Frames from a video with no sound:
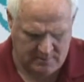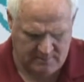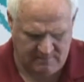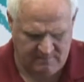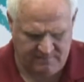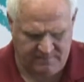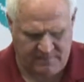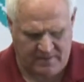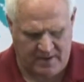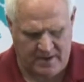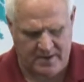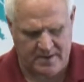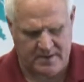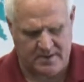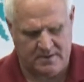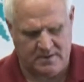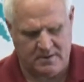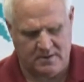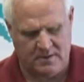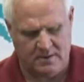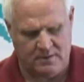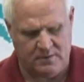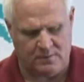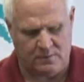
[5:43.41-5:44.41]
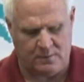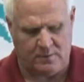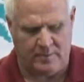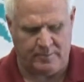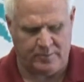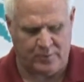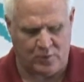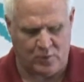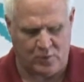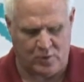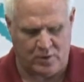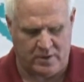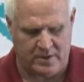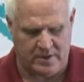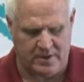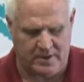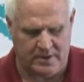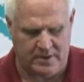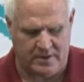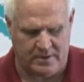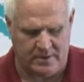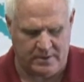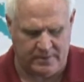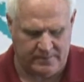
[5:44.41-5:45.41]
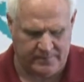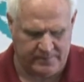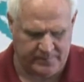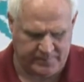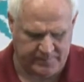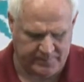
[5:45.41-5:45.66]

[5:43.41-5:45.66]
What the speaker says: find the ripcord here,